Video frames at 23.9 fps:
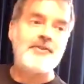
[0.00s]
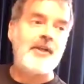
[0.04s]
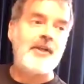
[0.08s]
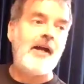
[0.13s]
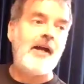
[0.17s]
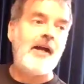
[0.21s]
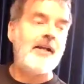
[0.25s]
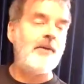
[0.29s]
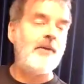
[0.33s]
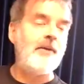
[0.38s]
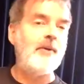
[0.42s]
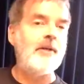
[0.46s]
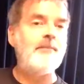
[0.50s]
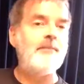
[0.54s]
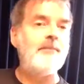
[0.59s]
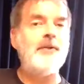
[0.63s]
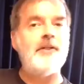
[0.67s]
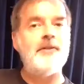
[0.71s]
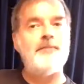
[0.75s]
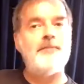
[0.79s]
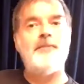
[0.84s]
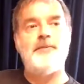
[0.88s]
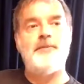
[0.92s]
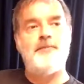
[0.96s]
don't want to put a
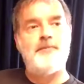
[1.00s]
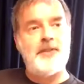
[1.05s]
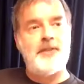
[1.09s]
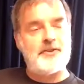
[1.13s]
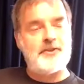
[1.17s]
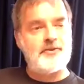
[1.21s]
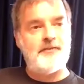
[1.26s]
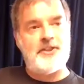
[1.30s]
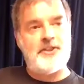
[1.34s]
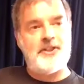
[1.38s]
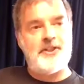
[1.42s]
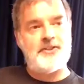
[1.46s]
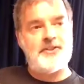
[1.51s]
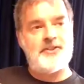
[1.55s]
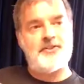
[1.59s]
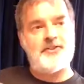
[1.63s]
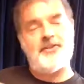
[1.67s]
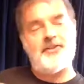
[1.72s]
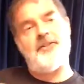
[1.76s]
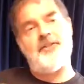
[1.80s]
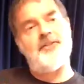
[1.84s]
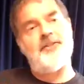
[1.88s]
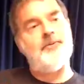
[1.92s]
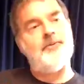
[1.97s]
picture of Jesus as
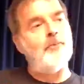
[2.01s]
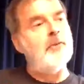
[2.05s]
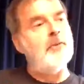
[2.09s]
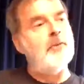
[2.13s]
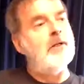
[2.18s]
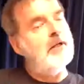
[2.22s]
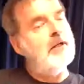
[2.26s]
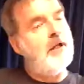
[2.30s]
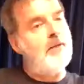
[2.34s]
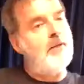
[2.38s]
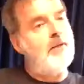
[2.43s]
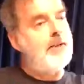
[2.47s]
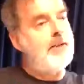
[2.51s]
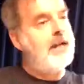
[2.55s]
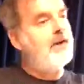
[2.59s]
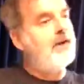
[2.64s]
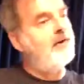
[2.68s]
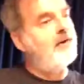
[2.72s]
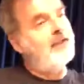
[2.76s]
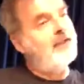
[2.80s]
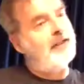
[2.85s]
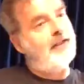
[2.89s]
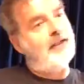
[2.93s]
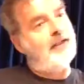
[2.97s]
this
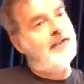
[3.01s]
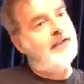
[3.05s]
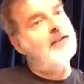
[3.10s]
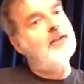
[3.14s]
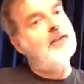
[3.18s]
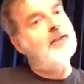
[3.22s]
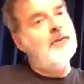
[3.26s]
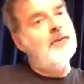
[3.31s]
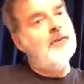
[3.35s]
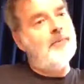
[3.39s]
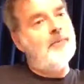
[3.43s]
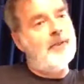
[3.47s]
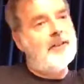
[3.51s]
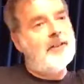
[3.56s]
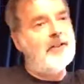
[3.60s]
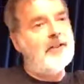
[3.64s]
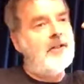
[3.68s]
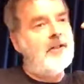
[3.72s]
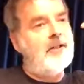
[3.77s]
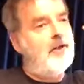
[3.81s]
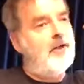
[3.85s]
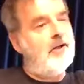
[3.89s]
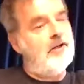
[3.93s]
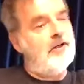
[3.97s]
American with
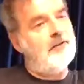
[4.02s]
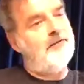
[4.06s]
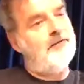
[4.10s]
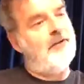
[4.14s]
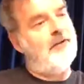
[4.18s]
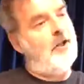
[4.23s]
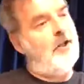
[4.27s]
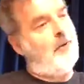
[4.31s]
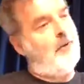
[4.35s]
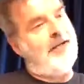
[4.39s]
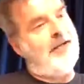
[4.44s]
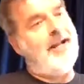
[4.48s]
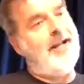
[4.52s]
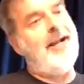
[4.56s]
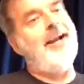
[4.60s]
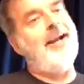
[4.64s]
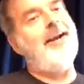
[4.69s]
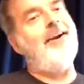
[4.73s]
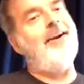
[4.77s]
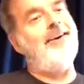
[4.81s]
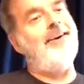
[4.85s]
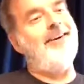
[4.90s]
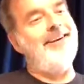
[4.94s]
long flowing hair.